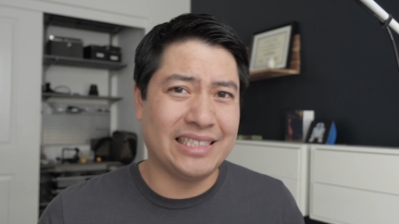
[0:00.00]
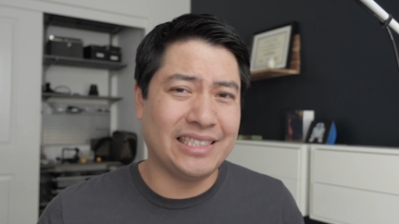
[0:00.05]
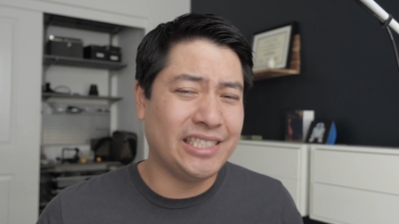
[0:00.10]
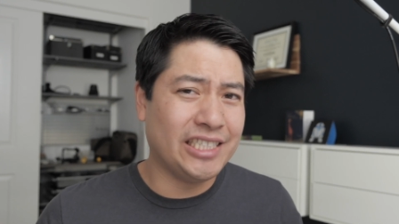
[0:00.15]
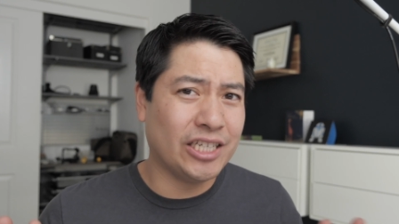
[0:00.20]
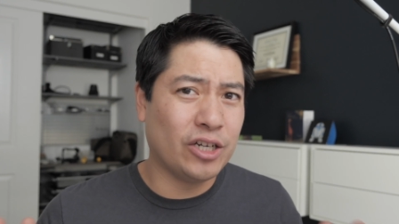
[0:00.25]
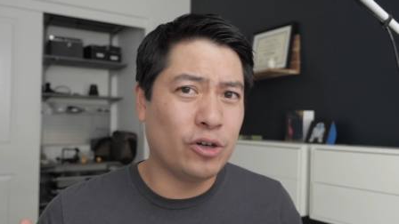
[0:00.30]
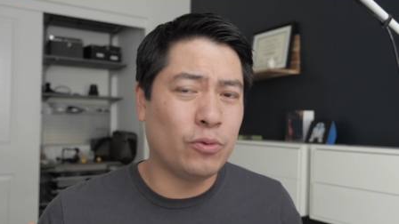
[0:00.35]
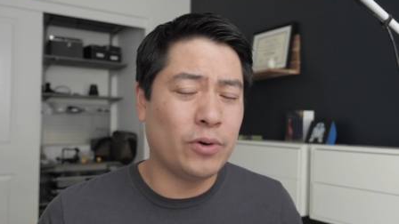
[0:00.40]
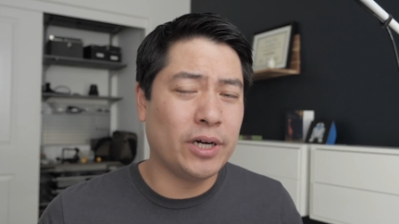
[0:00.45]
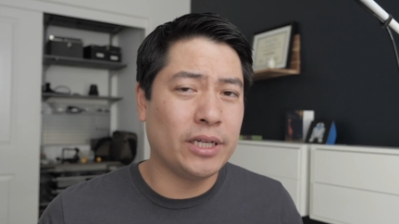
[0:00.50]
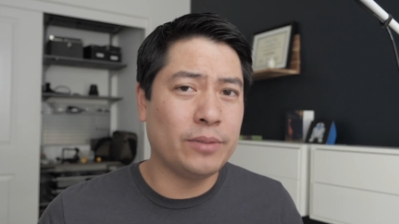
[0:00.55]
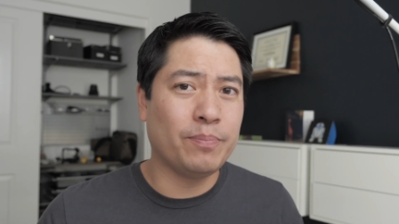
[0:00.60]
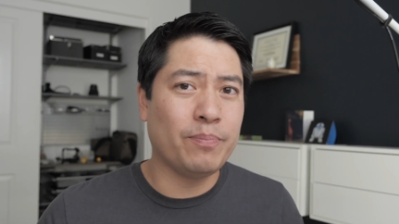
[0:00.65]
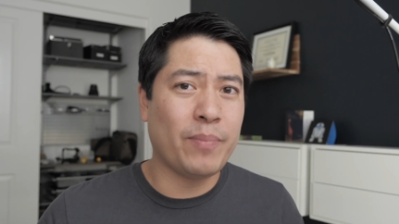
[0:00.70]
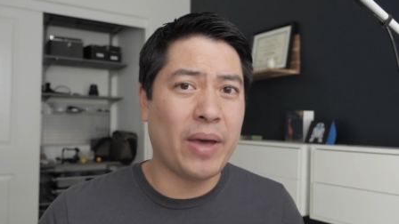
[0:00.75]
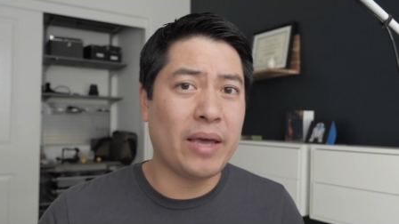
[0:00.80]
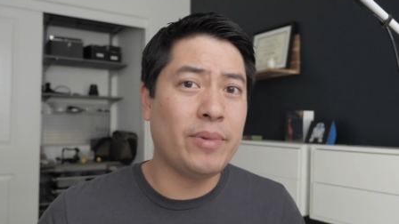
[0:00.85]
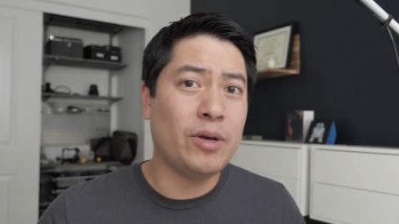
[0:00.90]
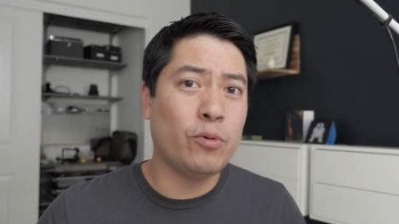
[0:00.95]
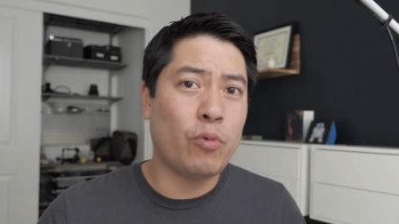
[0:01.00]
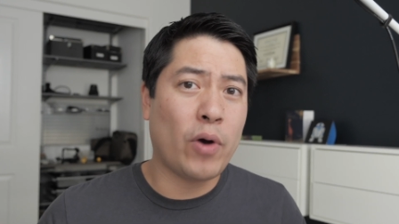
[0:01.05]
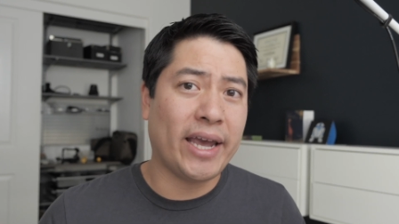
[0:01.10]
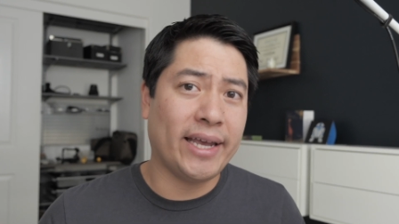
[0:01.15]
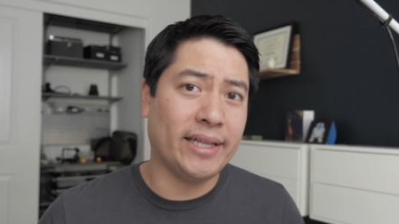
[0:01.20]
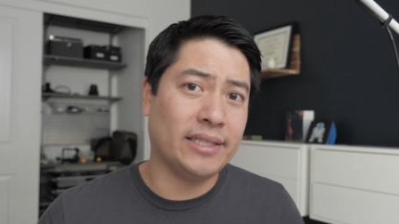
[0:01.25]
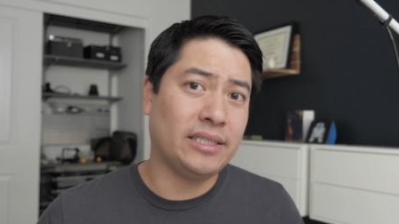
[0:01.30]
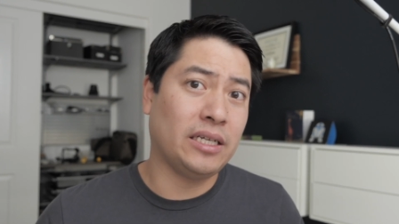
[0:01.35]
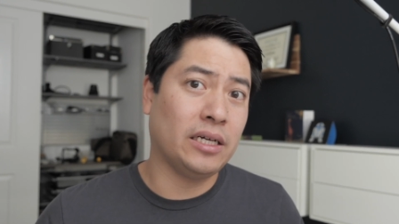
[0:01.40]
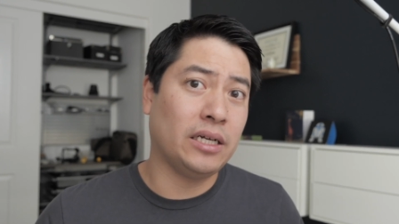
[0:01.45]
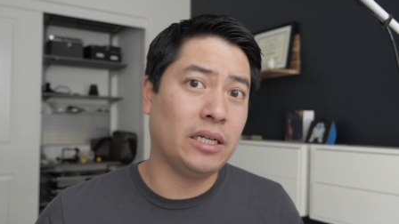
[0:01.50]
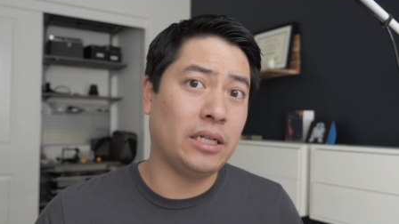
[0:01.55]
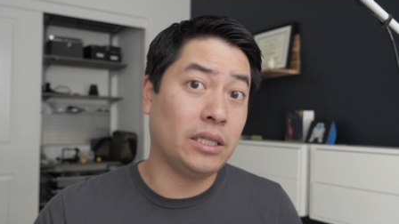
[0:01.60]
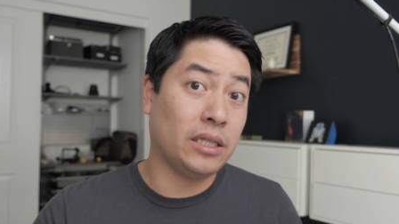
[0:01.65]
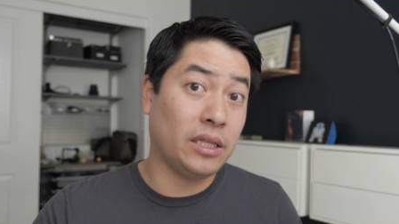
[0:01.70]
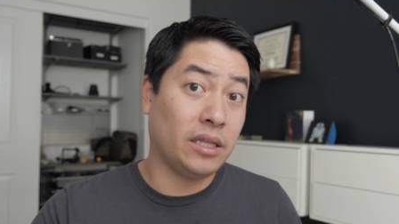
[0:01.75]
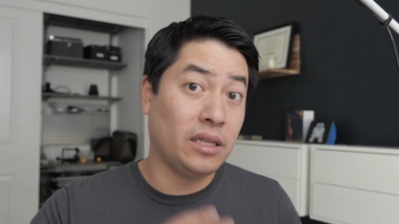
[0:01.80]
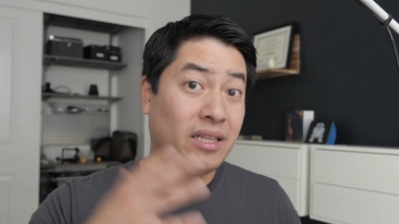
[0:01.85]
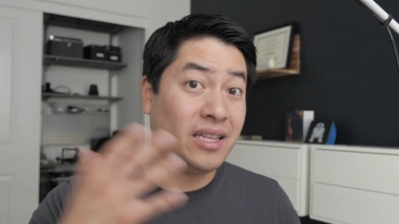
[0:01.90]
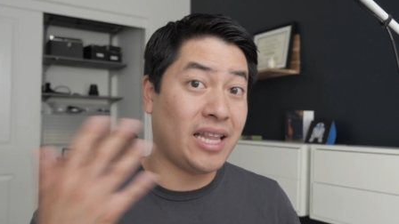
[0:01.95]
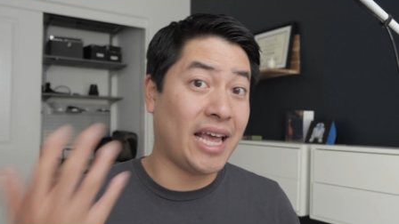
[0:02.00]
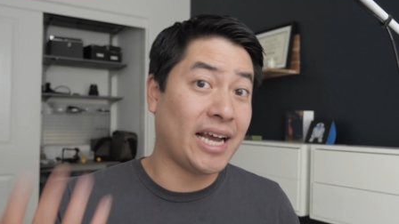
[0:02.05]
you know what, maybe wait until the